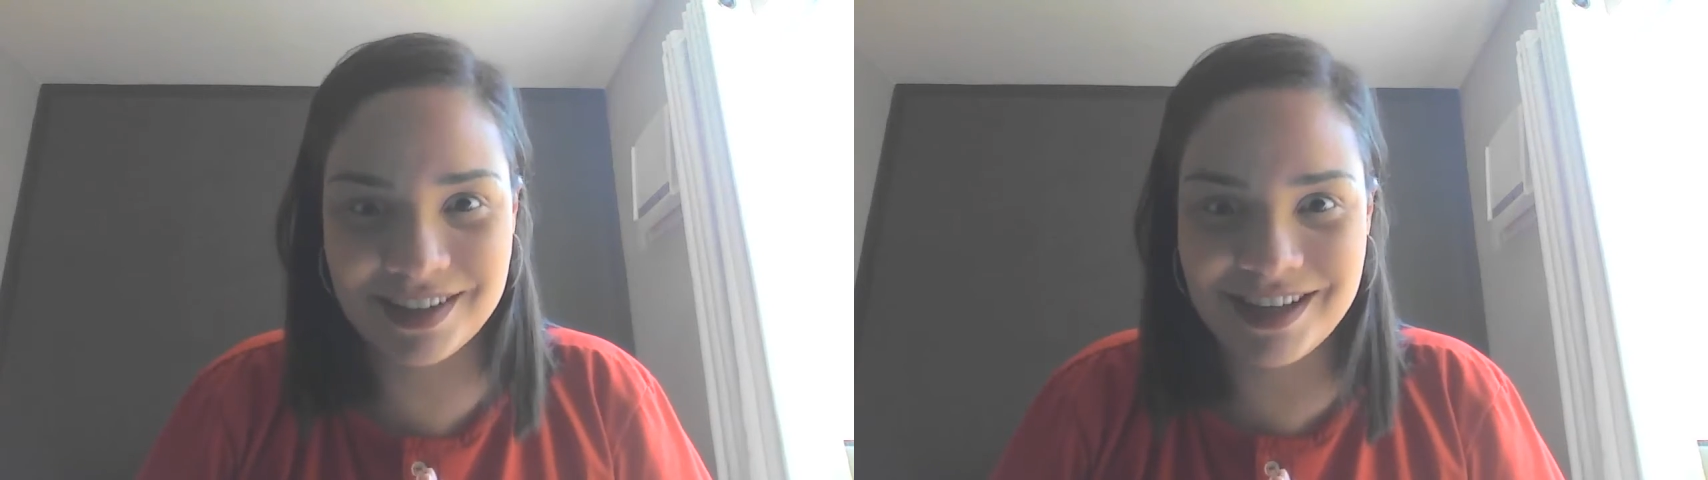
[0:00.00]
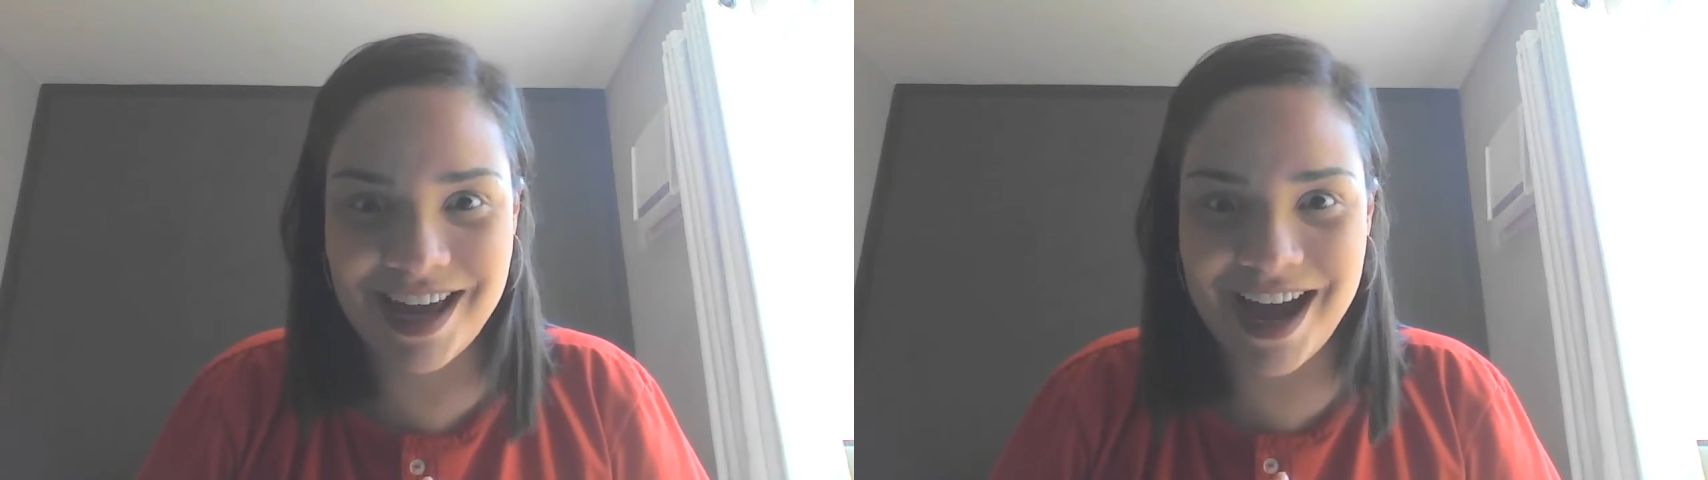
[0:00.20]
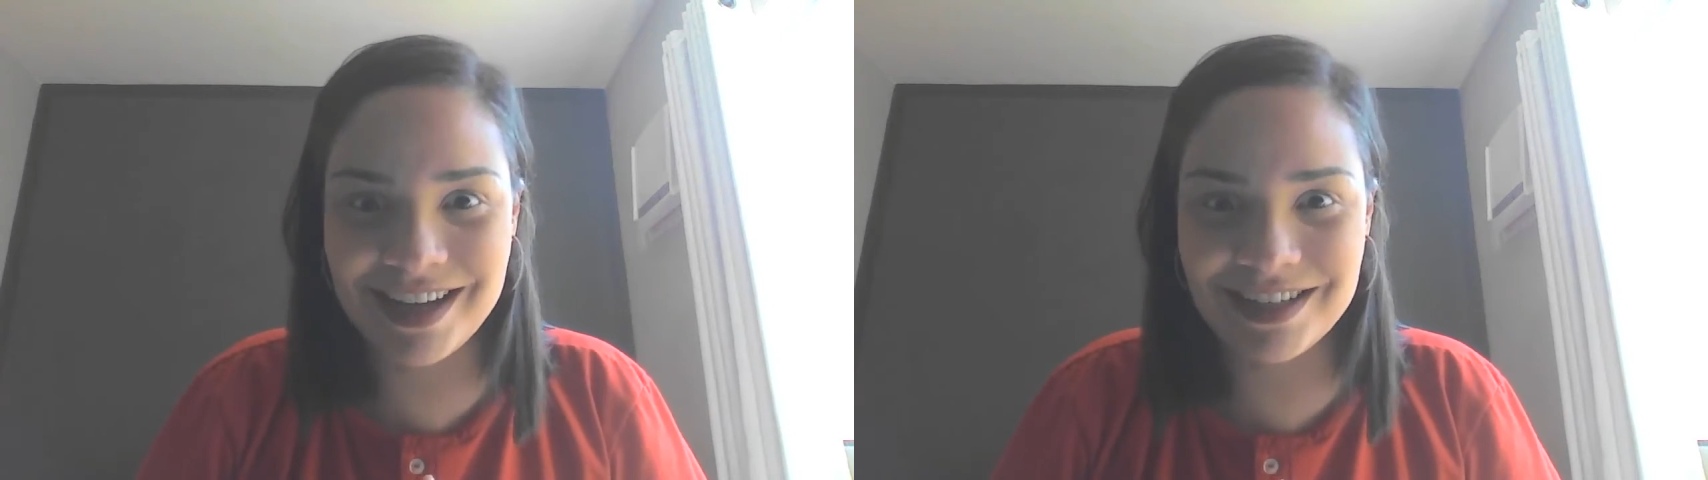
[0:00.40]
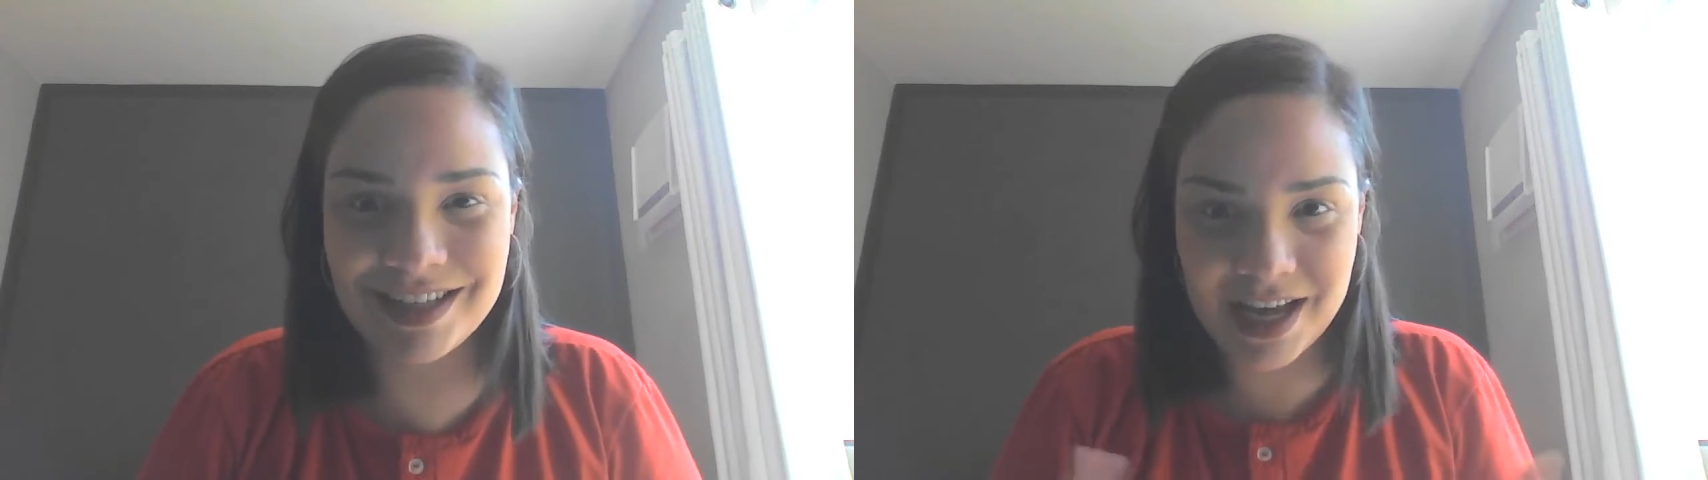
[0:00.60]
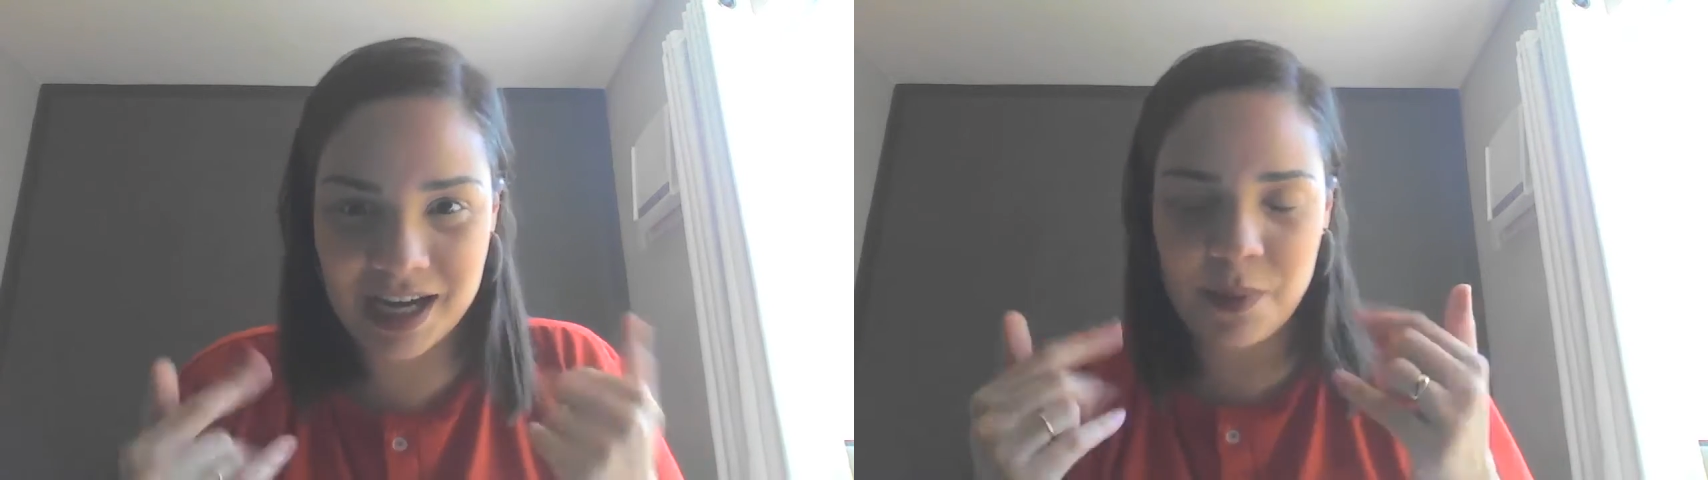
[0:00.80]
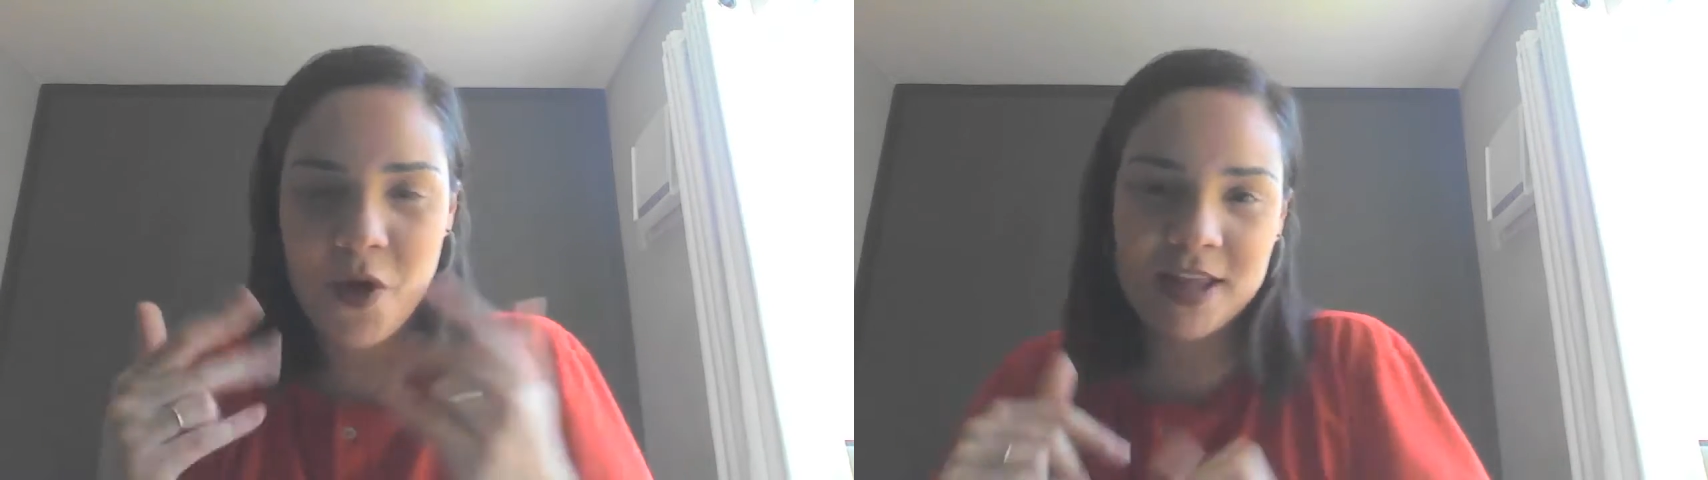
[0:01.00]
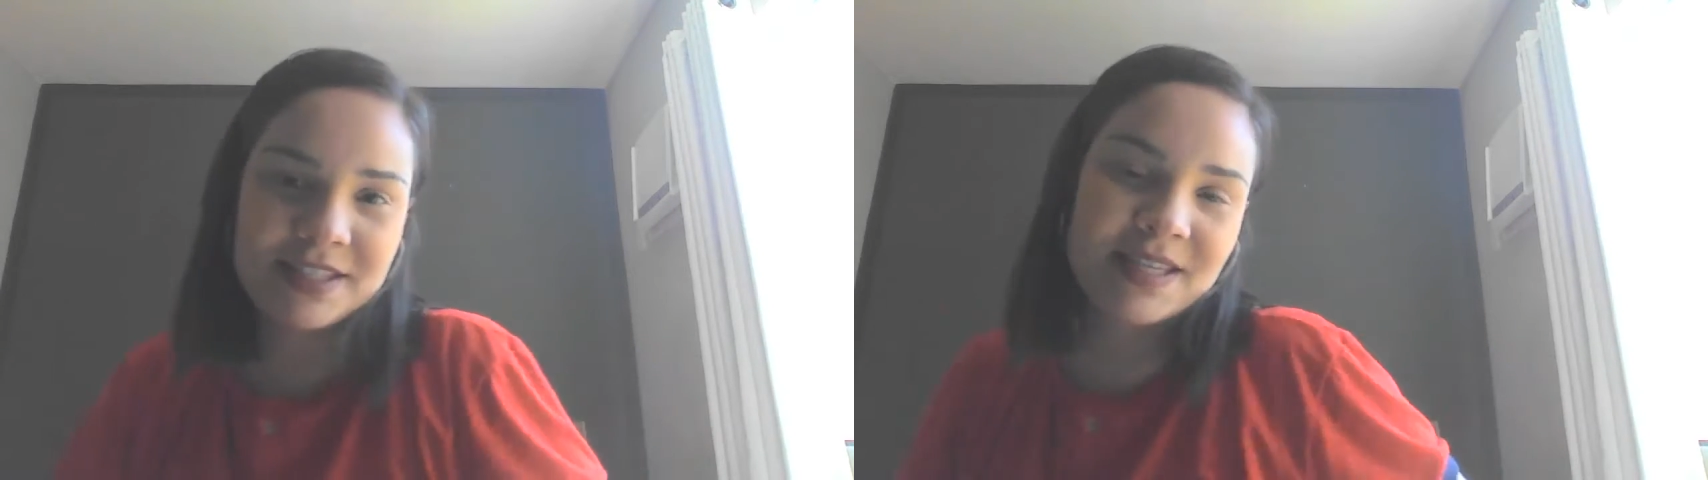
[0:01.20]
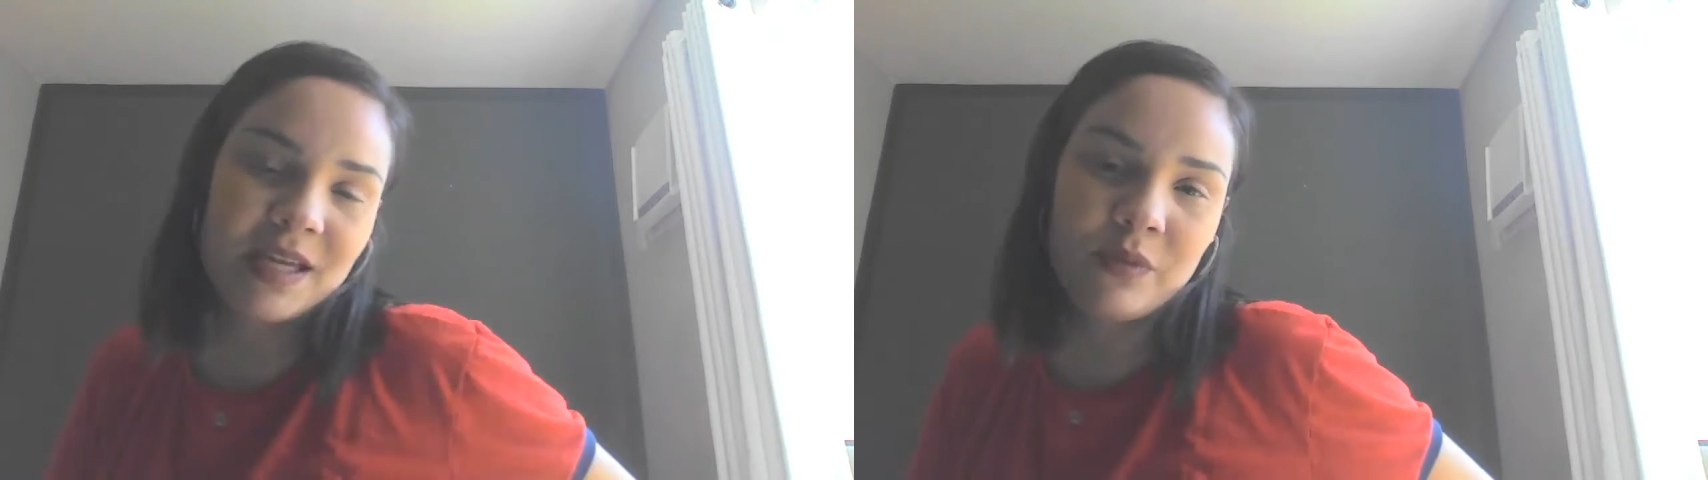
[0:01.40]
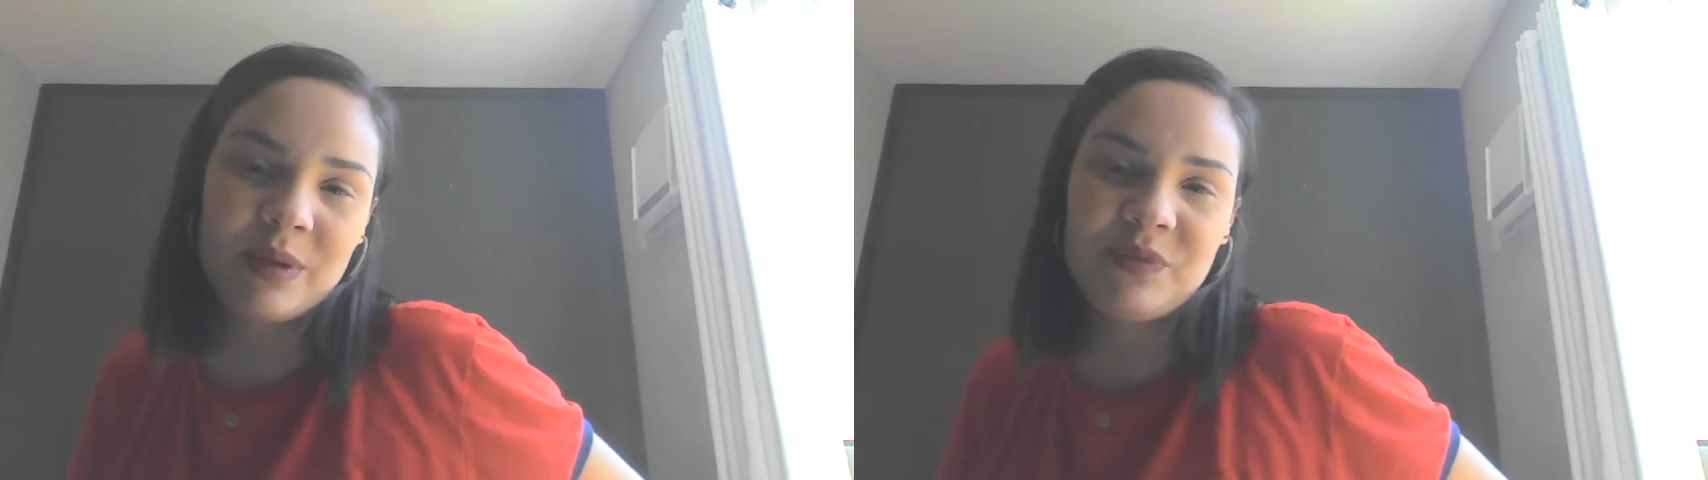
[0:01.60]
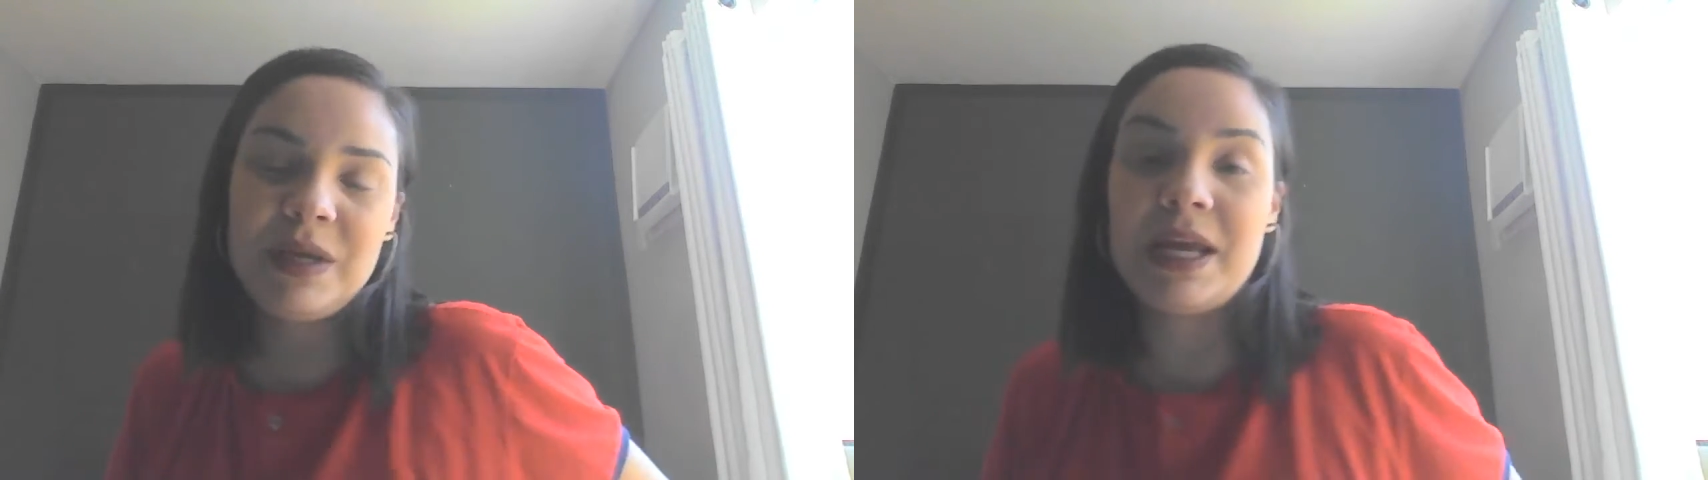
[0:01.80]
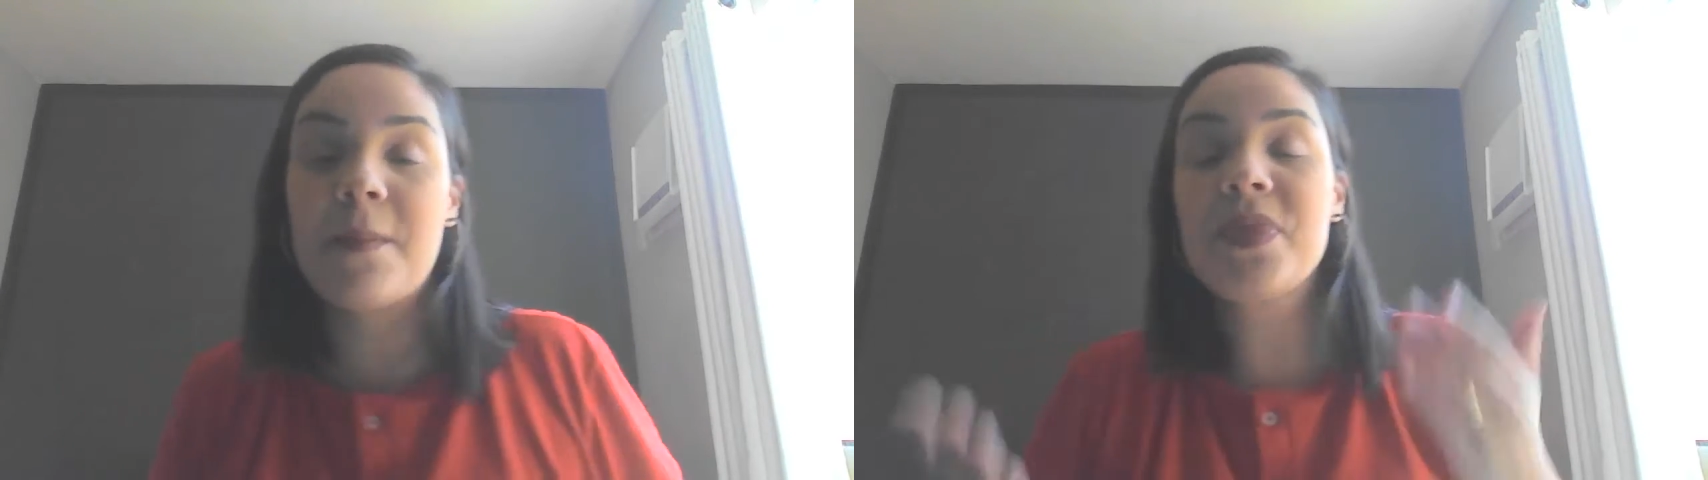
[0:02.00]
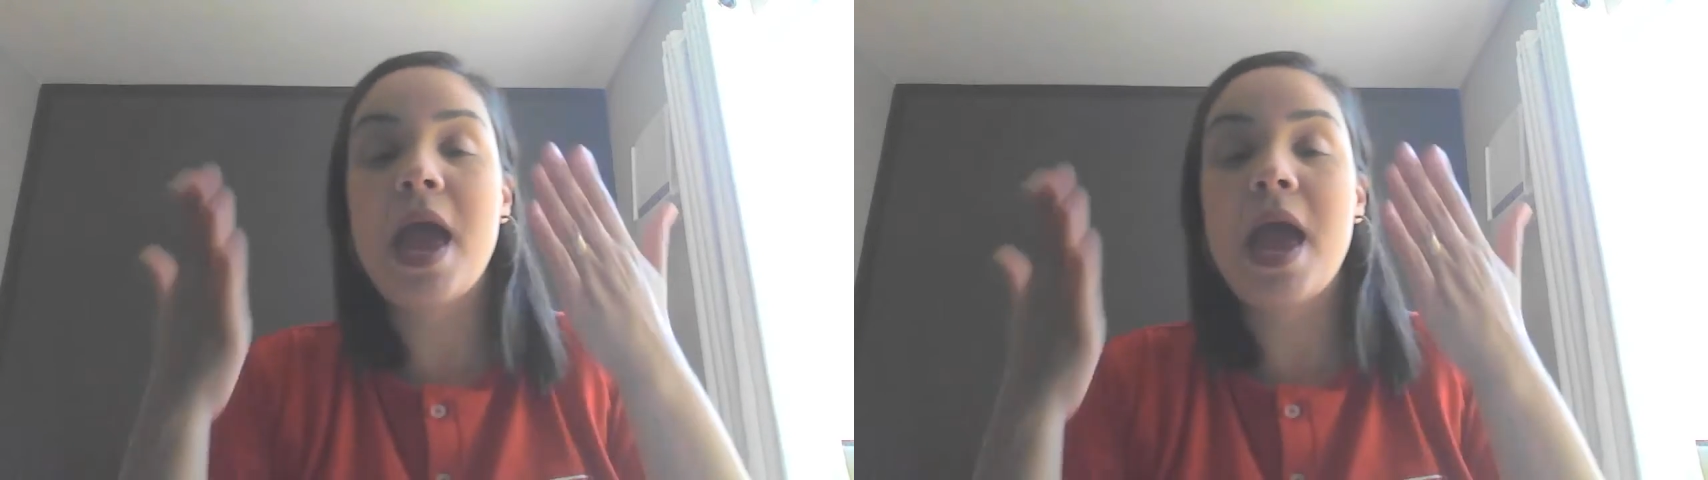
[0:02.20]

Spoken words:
Yes? Come on, sing with me.